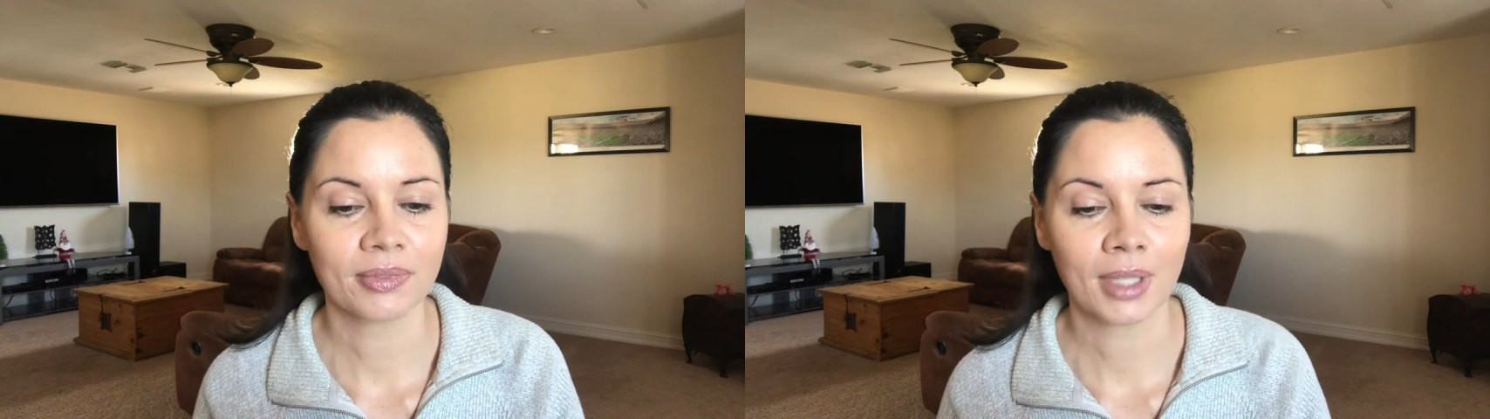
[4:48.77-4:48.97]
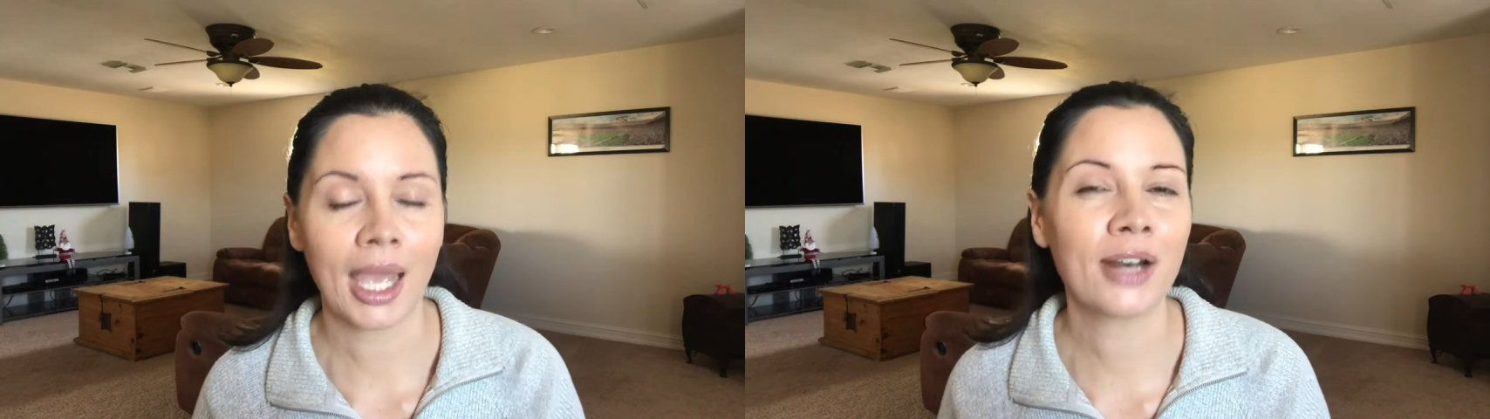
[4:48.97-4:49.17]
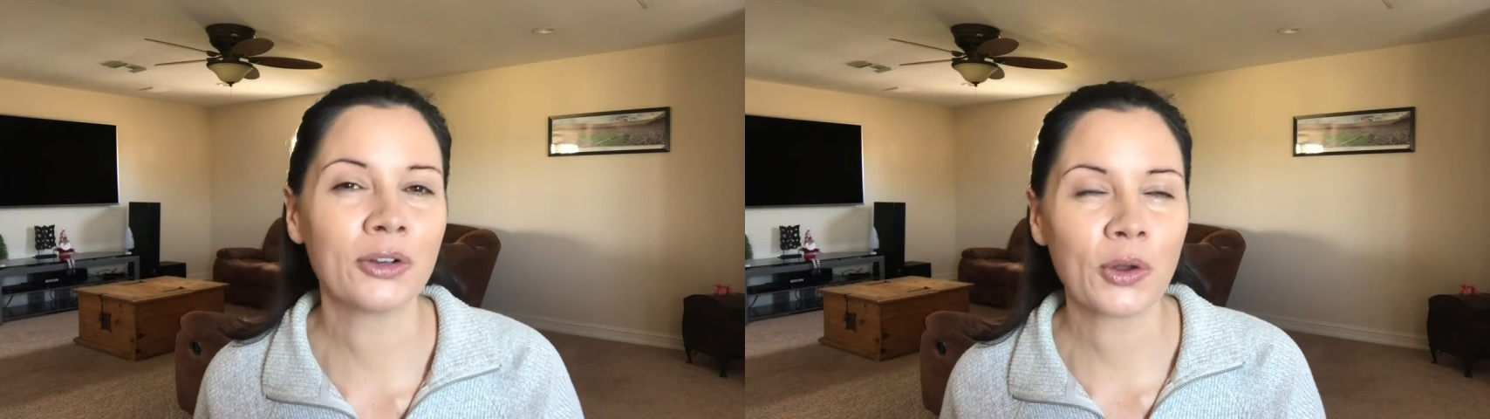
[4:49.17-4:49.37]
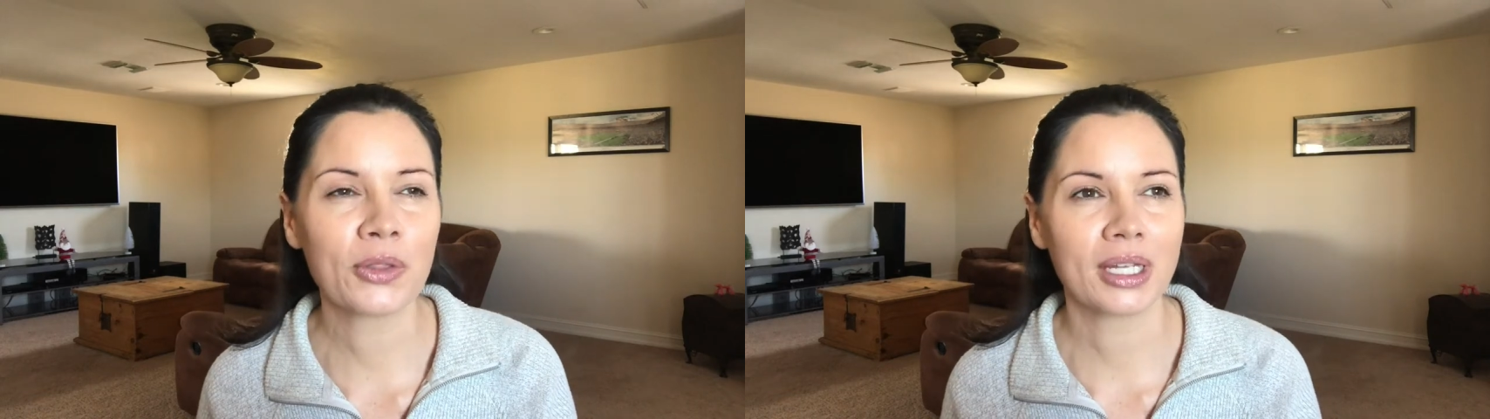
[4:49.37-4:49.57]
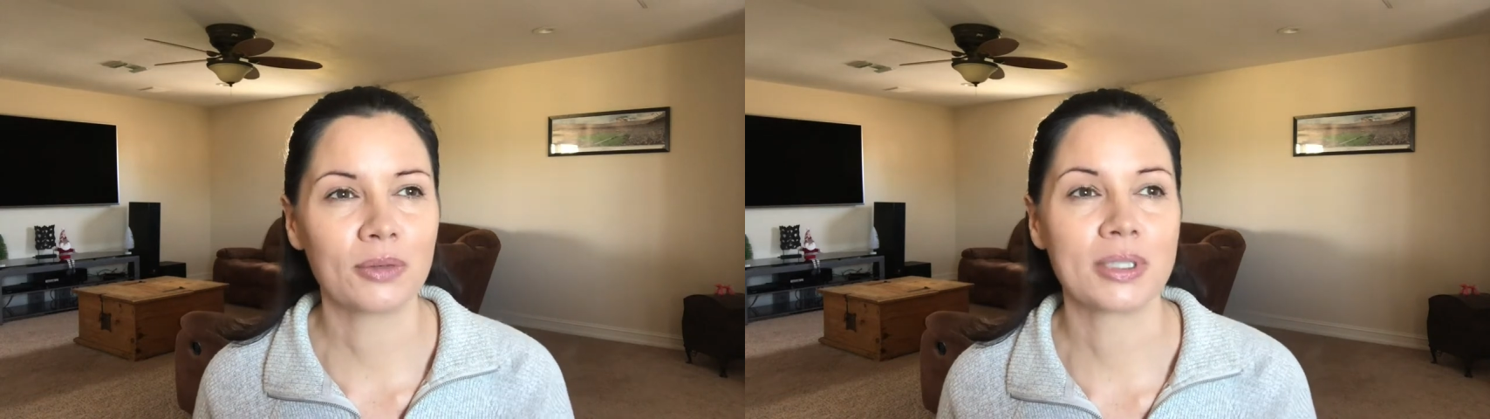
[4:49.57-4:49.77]
I don't know that
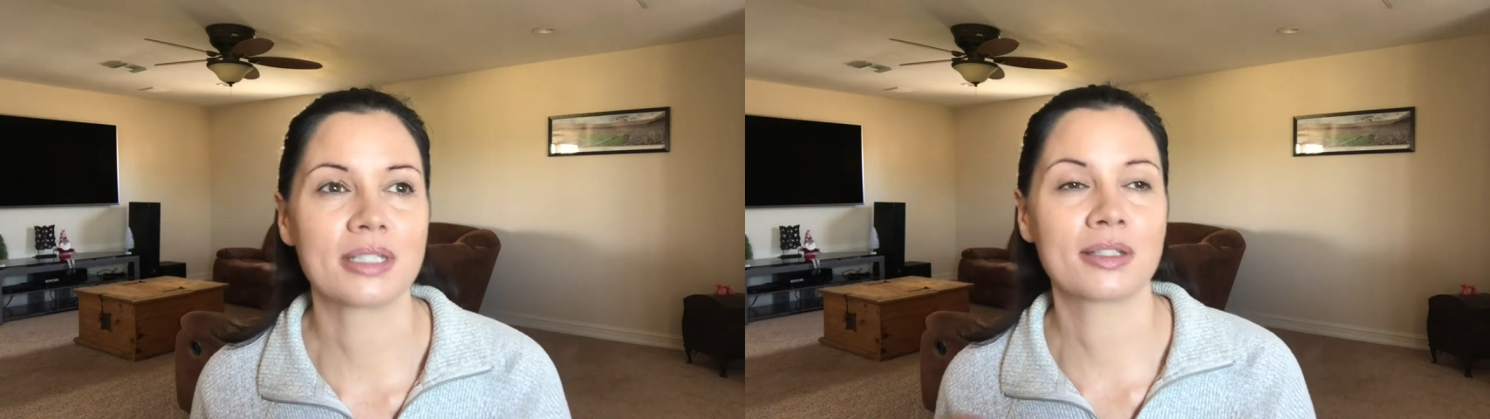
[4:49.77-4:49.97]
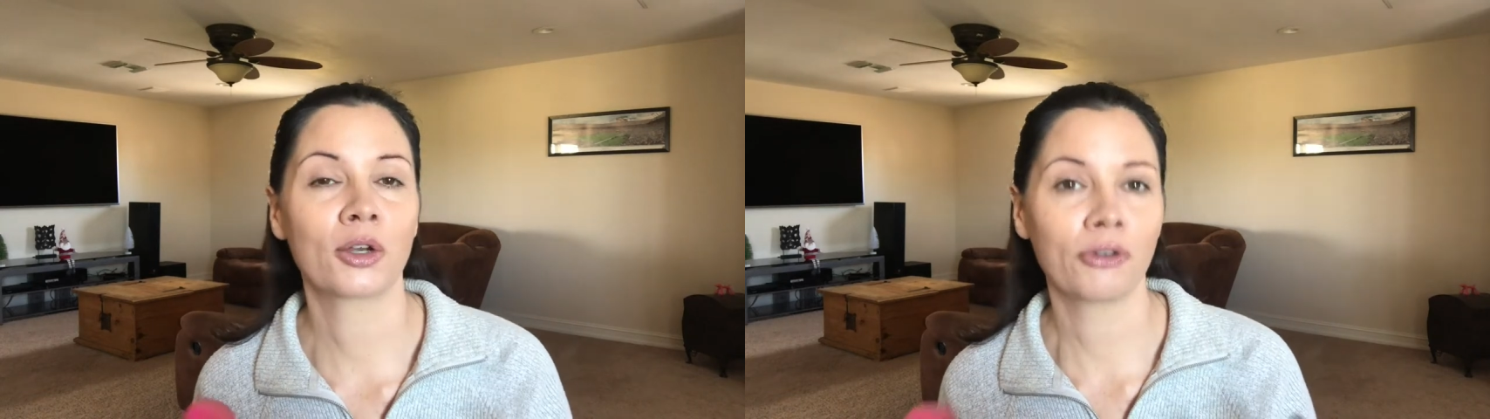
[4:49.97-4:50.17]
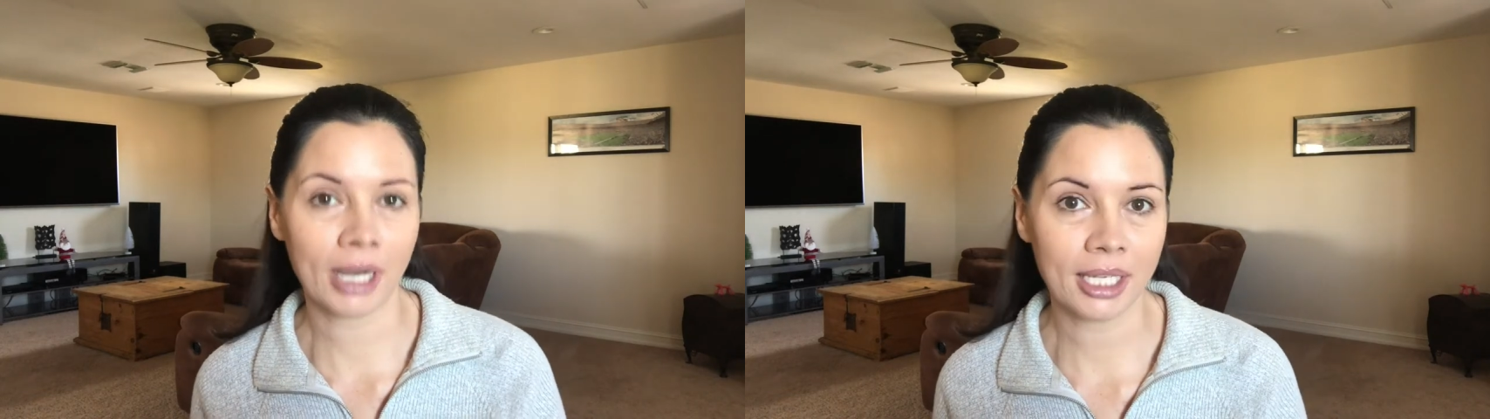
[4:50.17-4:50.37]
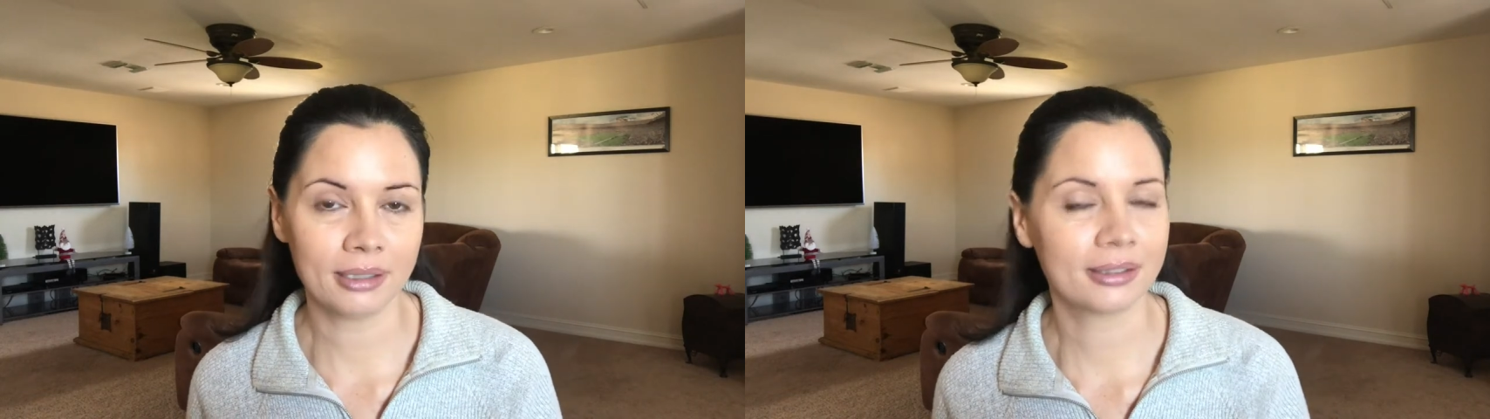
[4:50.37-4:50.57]
it was great,